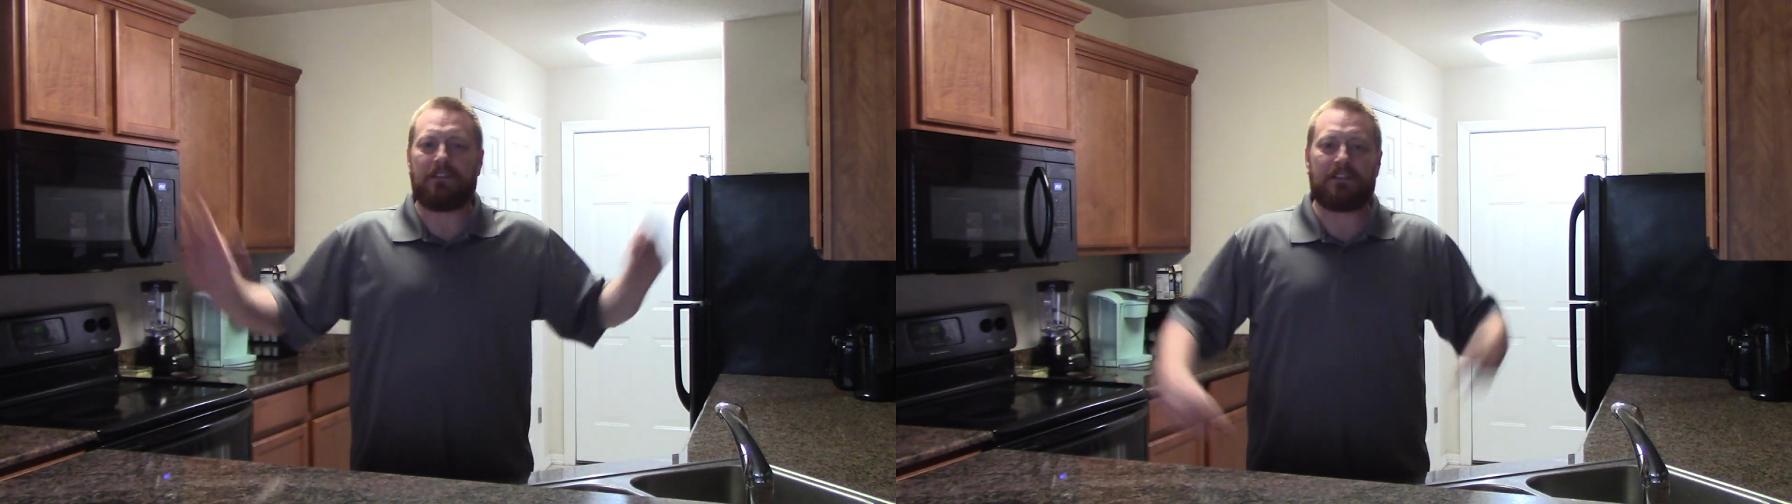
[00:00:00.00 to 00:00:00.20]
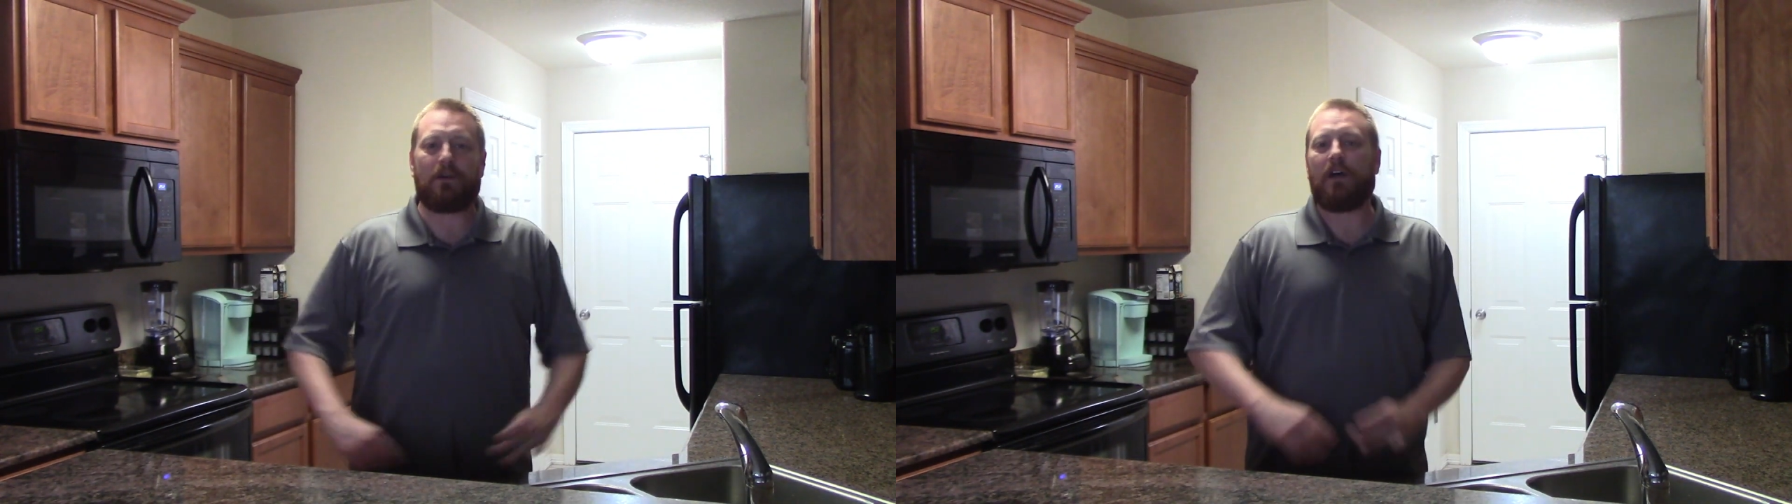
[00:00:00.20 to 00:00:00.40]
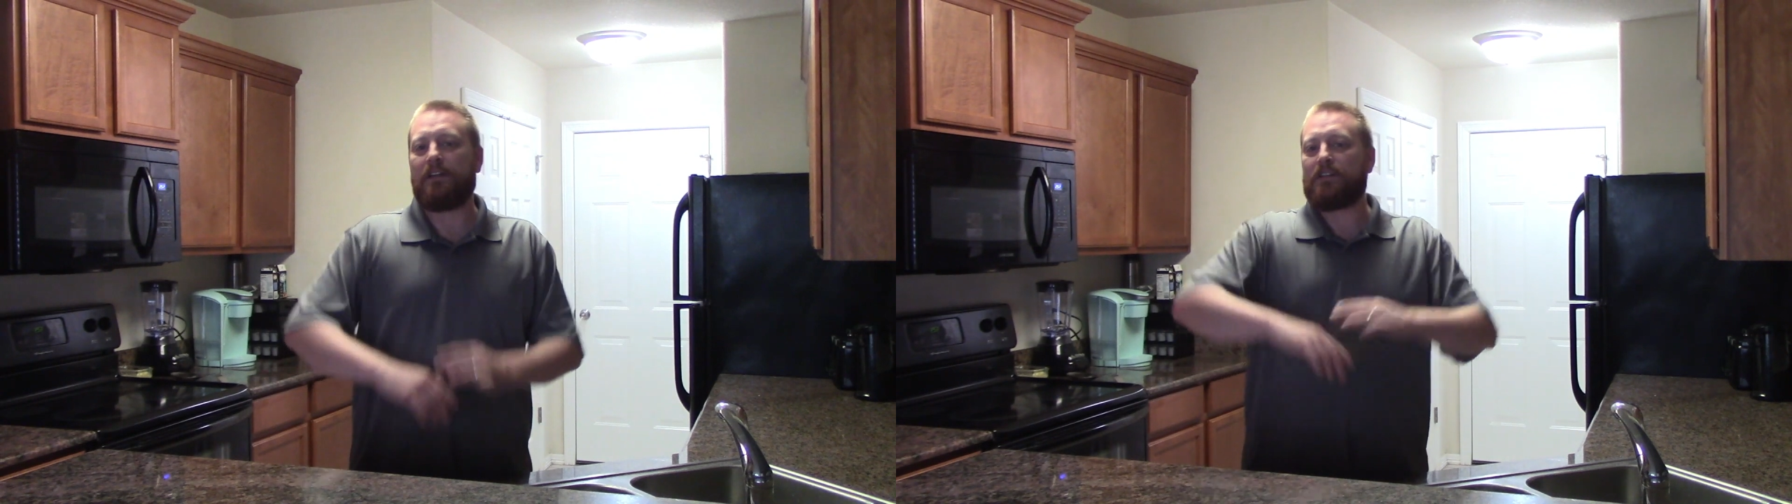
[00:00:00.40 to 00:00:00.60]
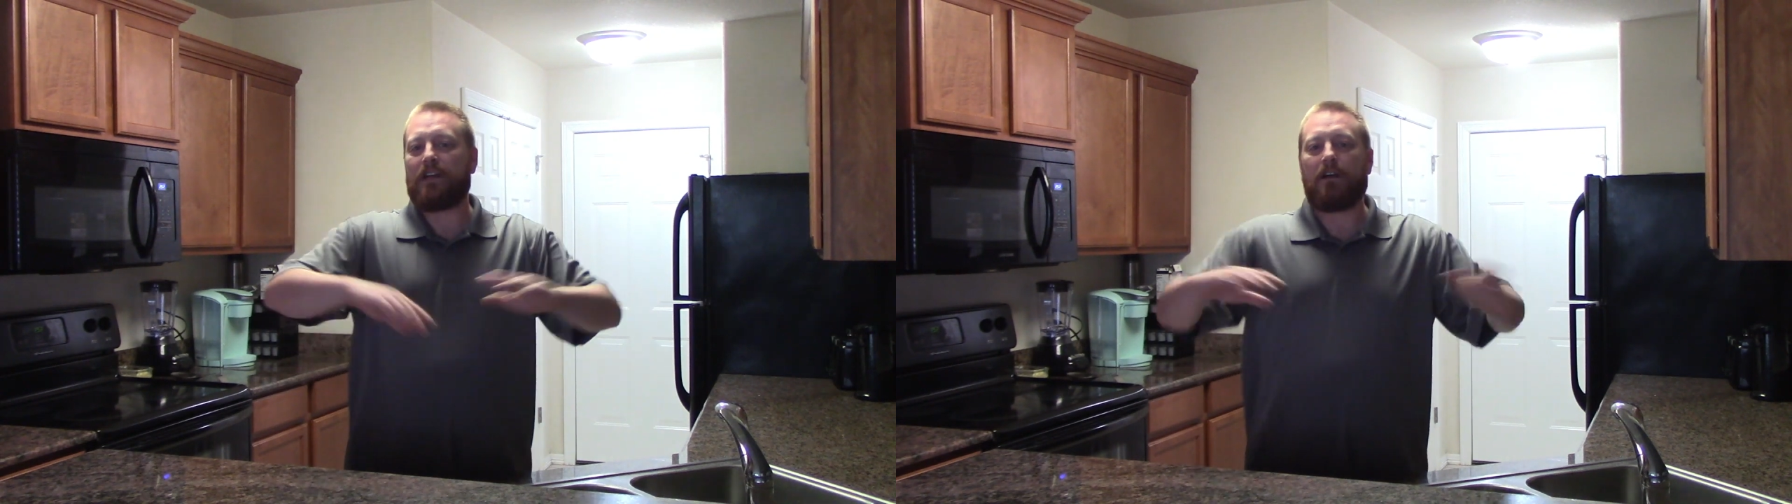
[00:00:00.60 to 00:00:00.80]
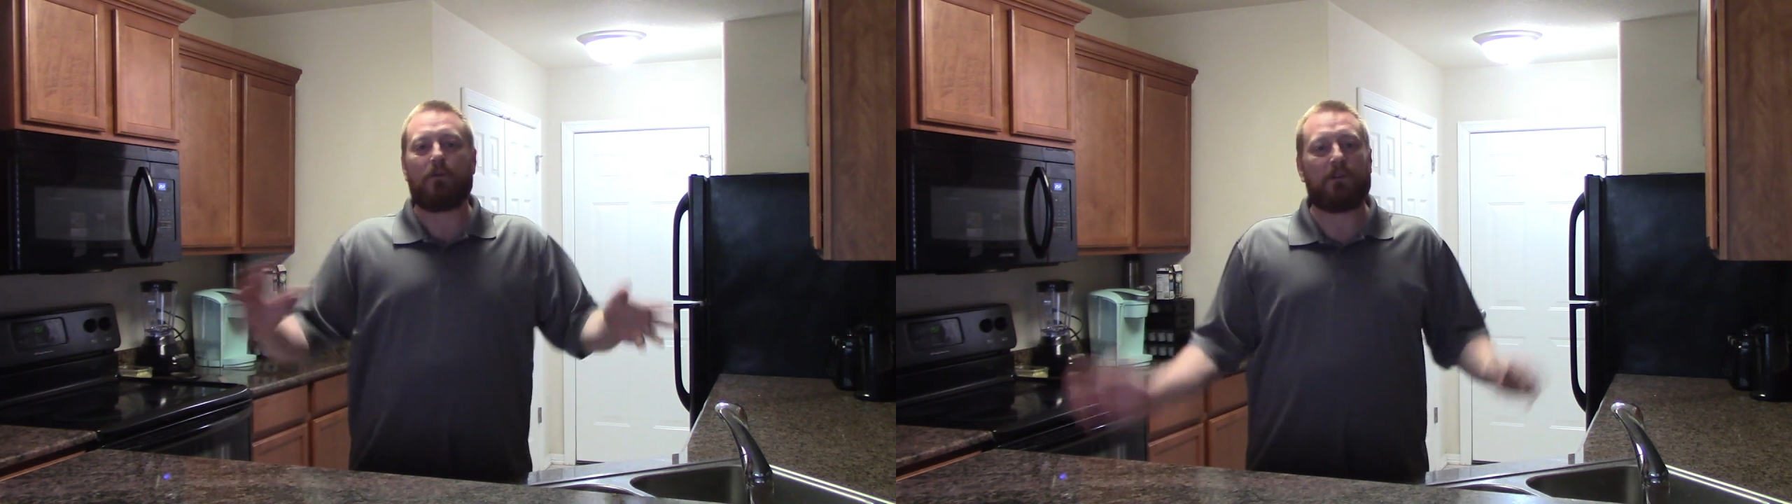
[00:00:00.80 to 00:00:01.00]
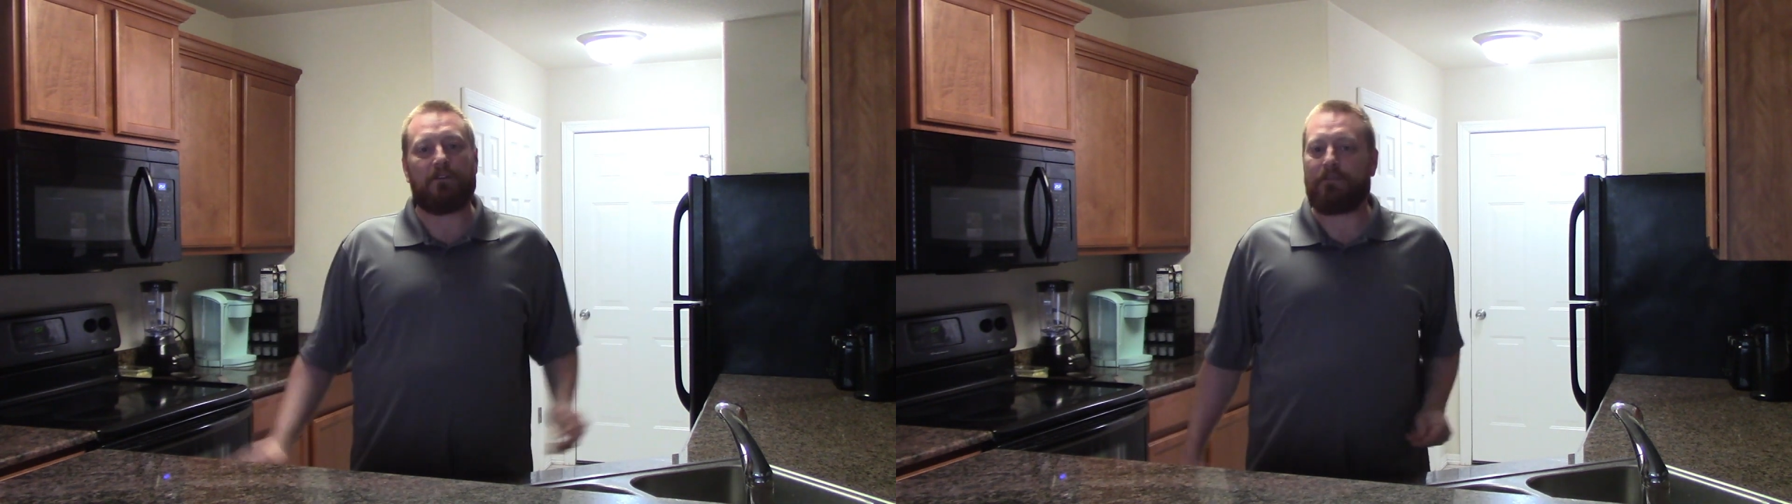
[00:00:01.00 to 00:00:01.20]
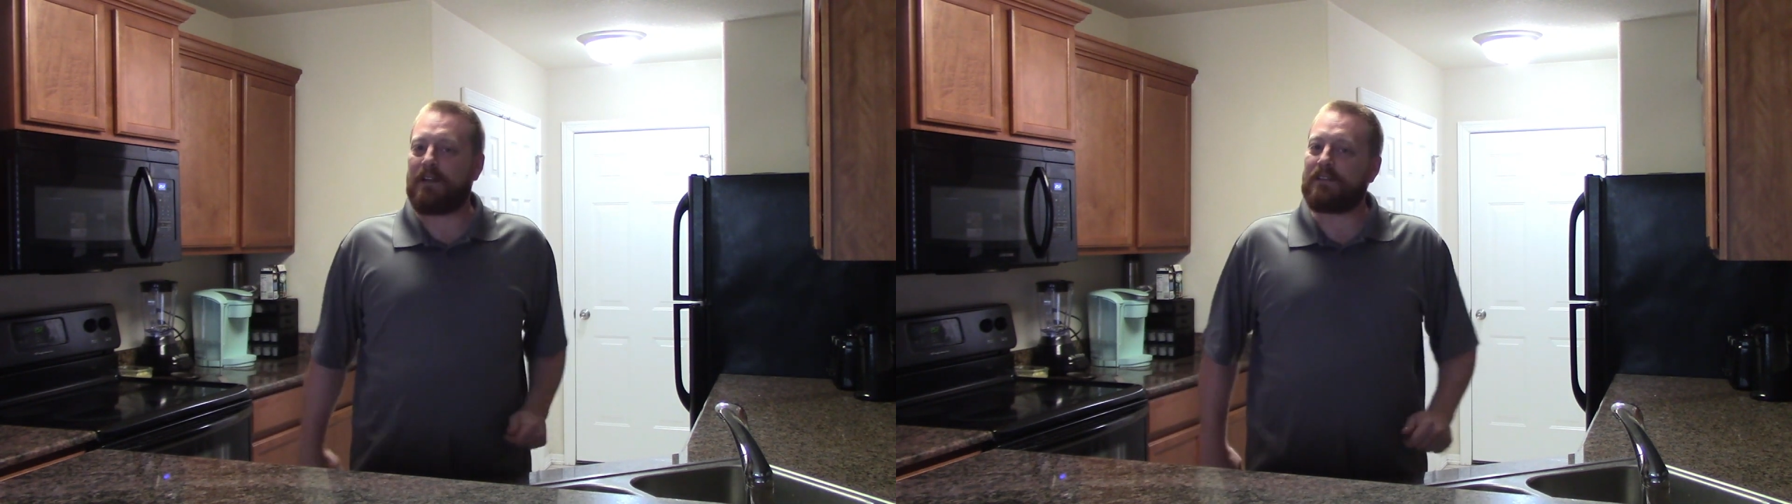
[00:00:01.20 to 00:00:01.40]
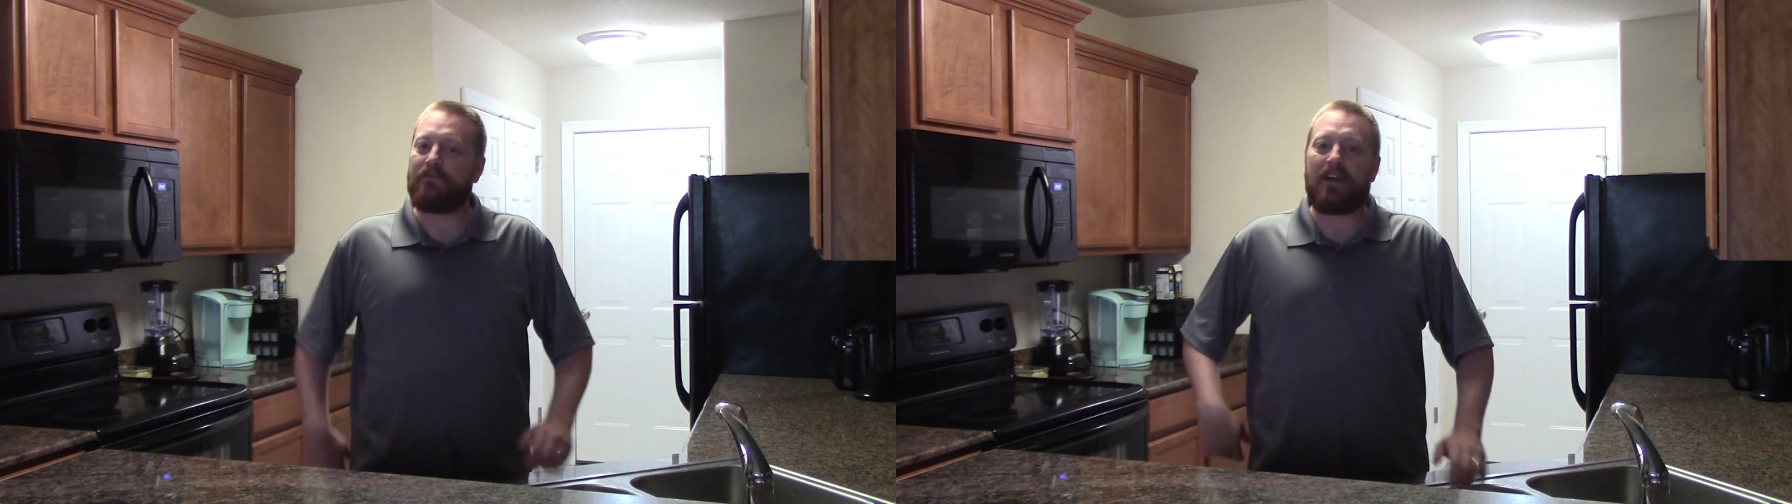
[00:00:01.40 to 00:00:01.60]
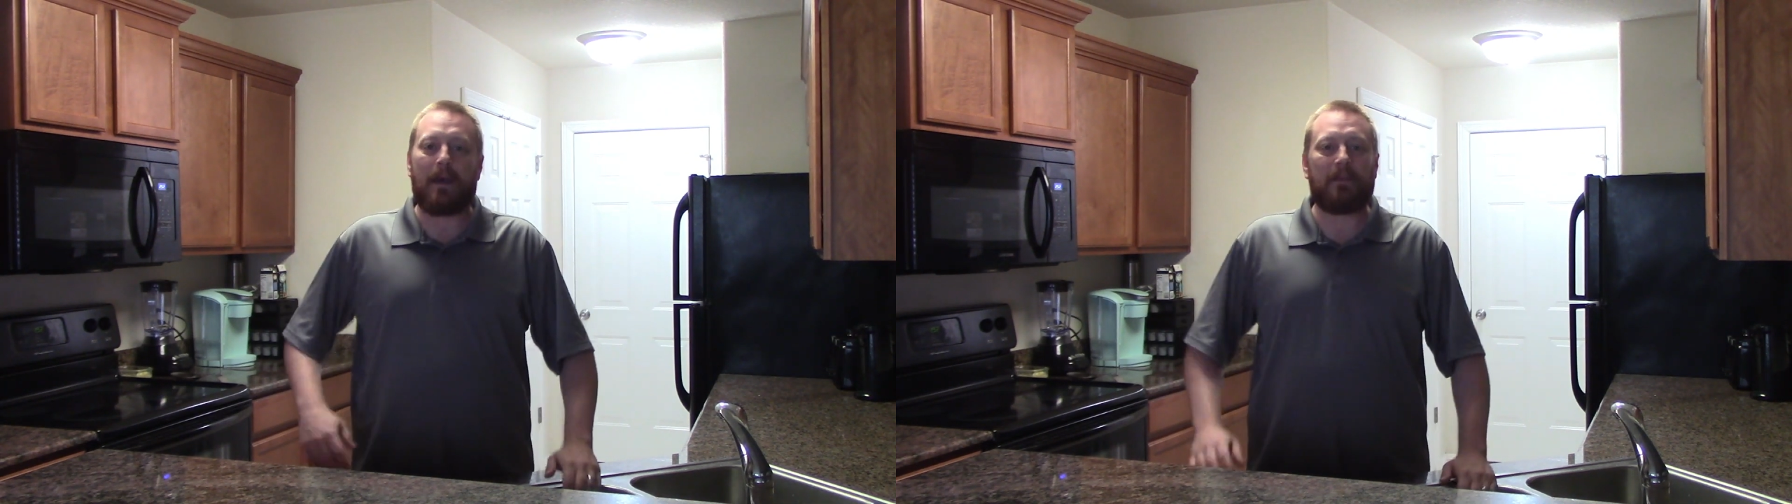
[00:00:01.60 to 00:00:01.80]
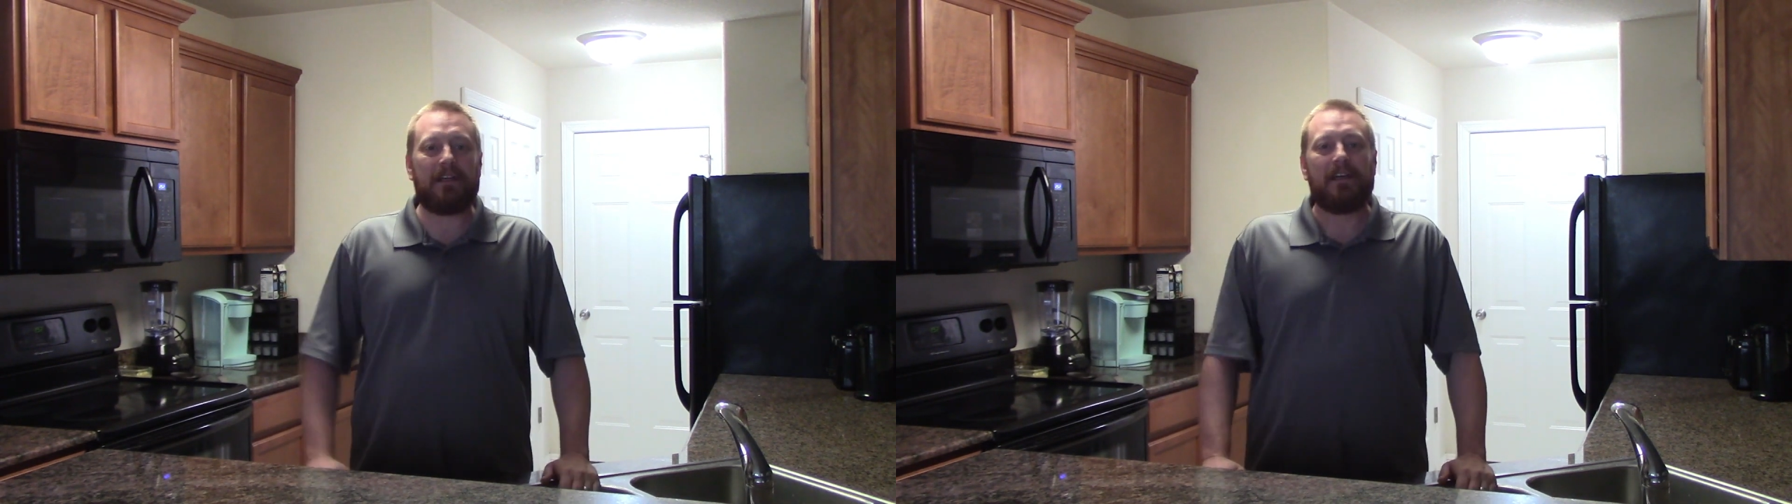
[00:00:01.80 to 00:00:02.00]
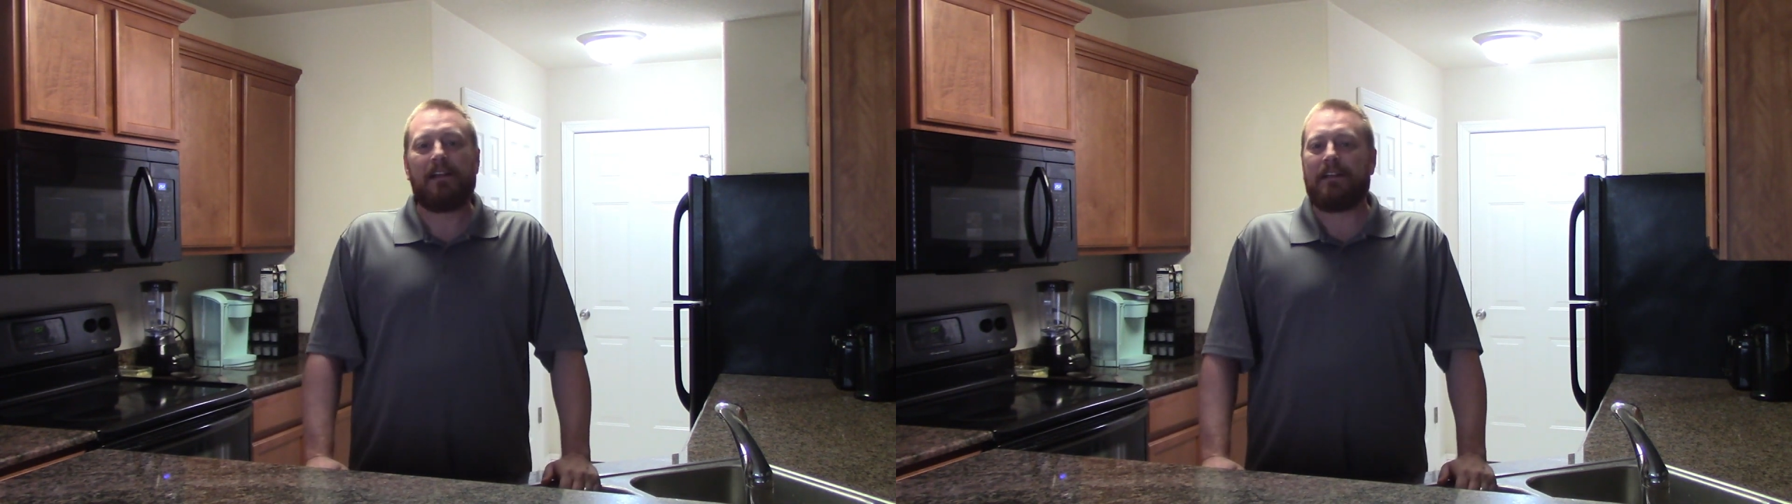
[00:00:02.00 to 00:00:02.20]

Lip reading: Just go ahead and share it with your friends and family.